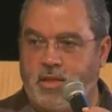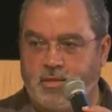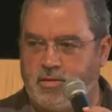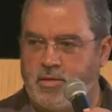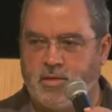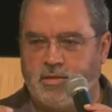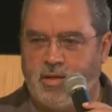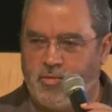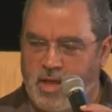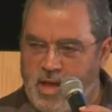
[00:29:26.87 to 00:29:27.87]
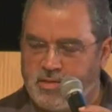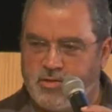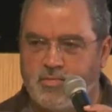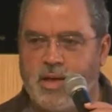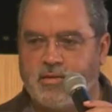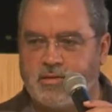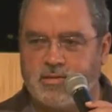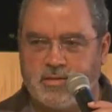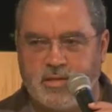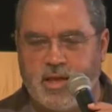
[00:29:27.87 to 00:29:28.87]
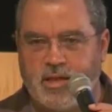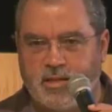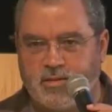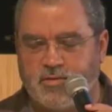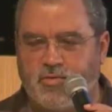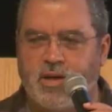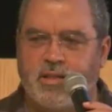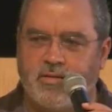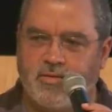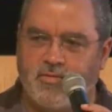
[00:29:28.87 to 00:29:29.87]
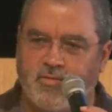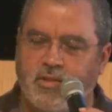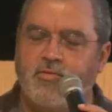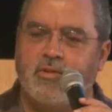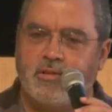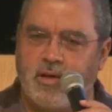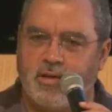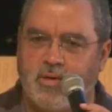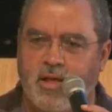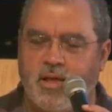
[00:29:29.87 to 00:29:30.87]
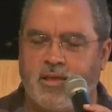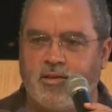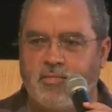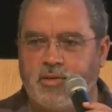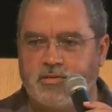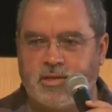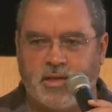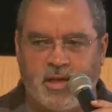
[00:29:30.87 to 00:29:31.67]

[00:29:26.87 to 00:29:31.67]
I, I said, I want to ask you about this and that. They said, What? What do you want to talk about? Your music.